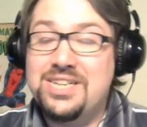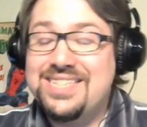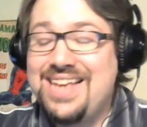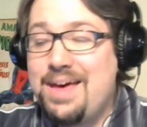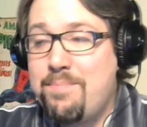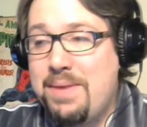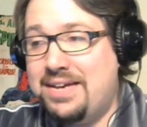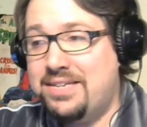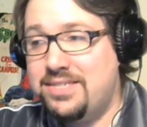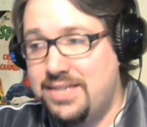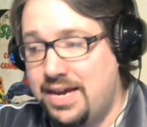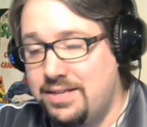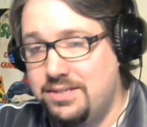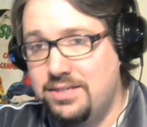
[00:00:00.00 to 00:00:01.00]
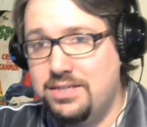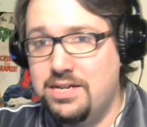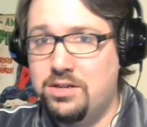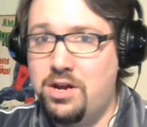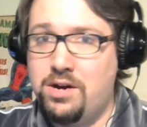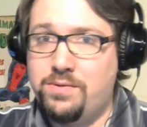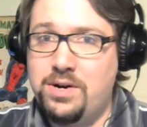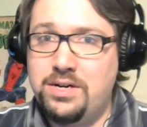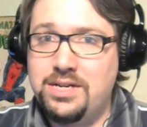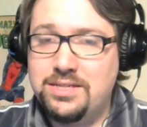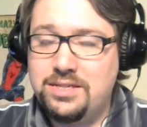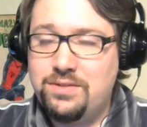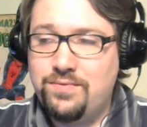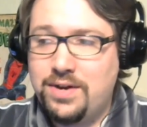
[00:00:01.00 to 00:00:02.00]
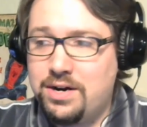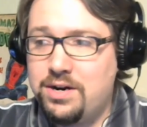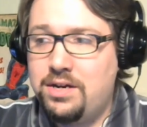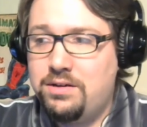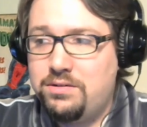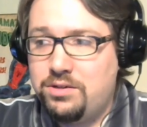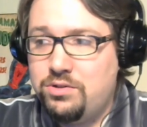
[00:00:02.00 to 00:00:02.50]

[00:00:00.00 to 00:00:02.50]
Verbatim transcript: because that makes sense in the long run because he's very